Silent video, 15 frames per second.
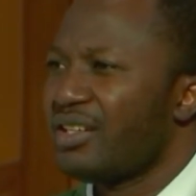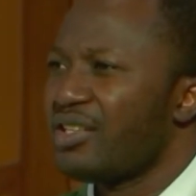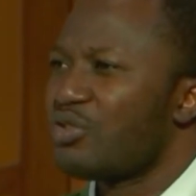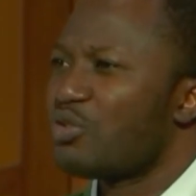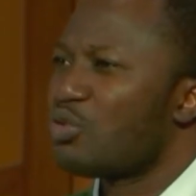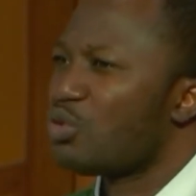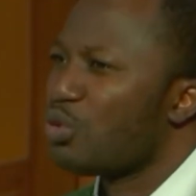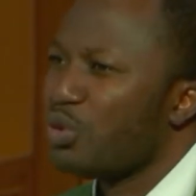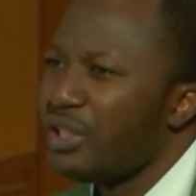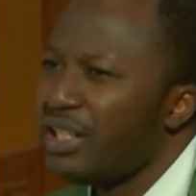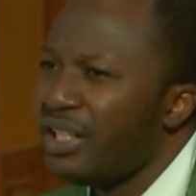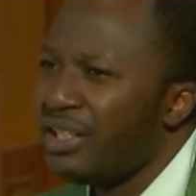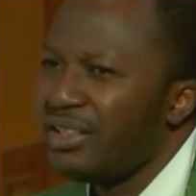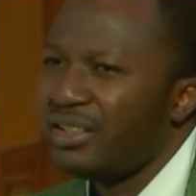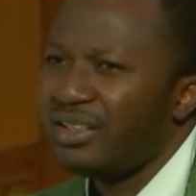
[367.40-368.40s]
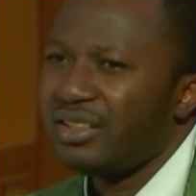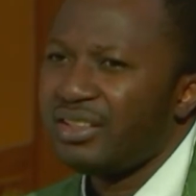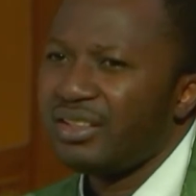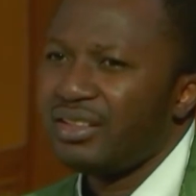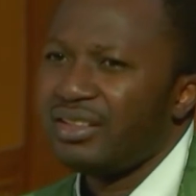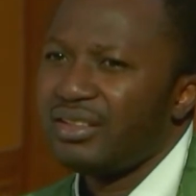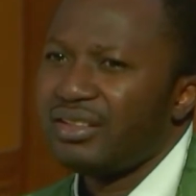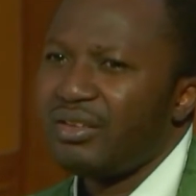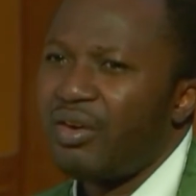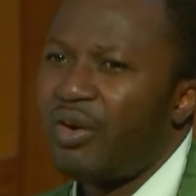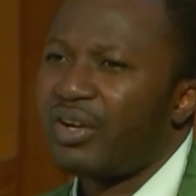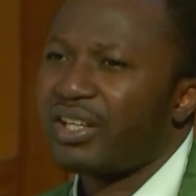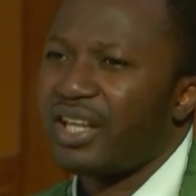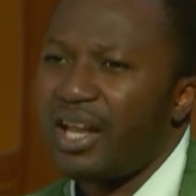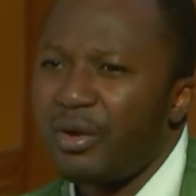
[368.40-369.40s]
is doing
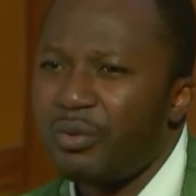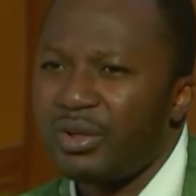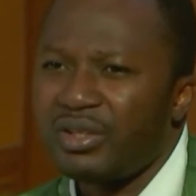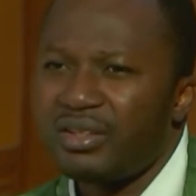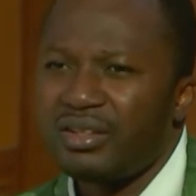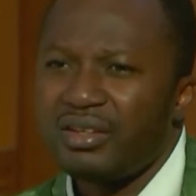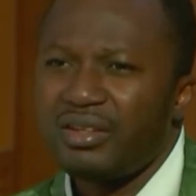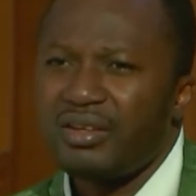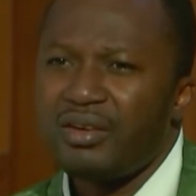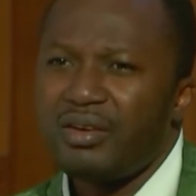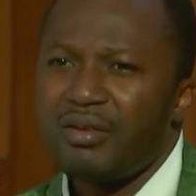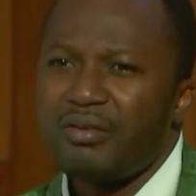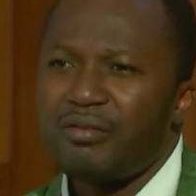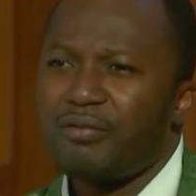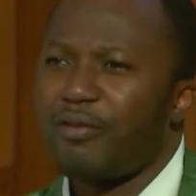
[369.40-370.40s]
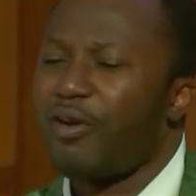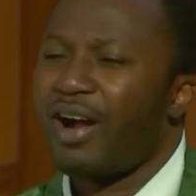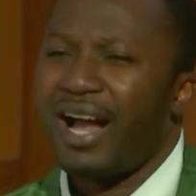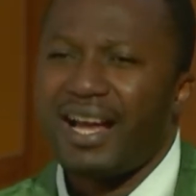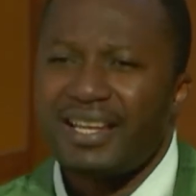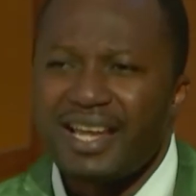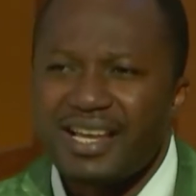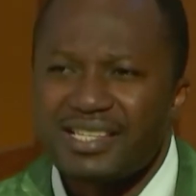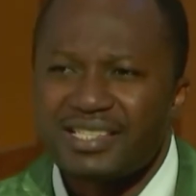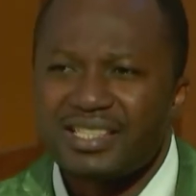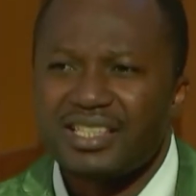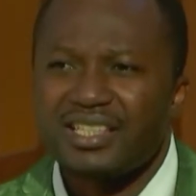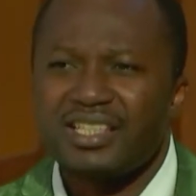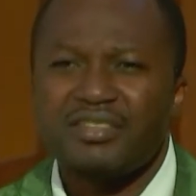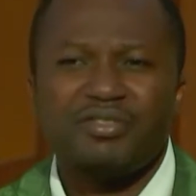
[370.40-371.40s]
or caring for
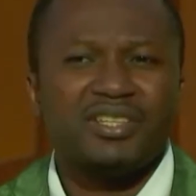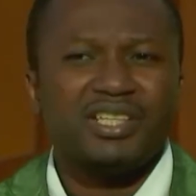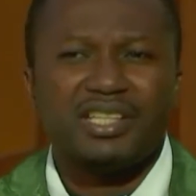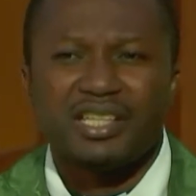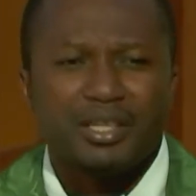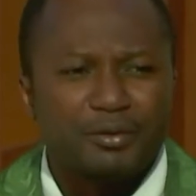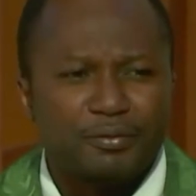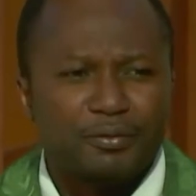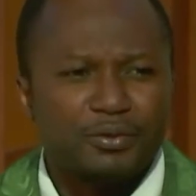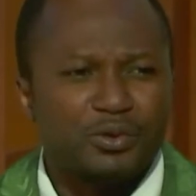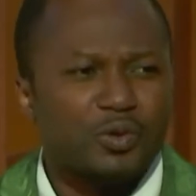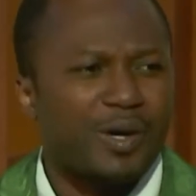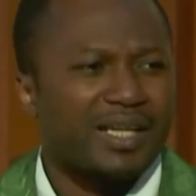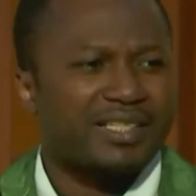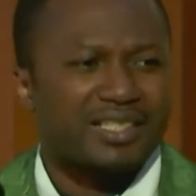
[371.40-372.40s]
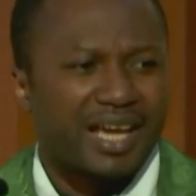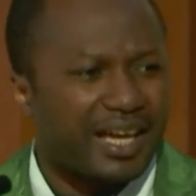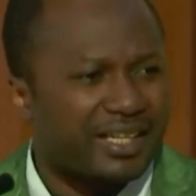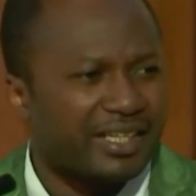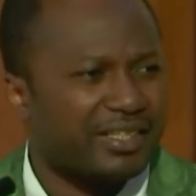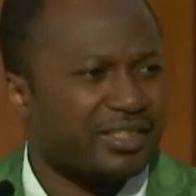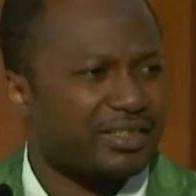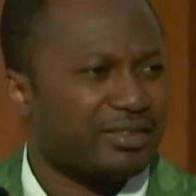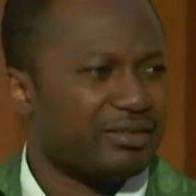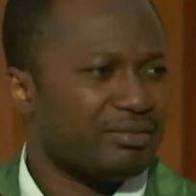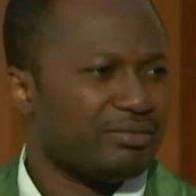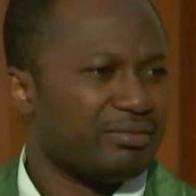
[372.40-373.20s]
others even if you are tired.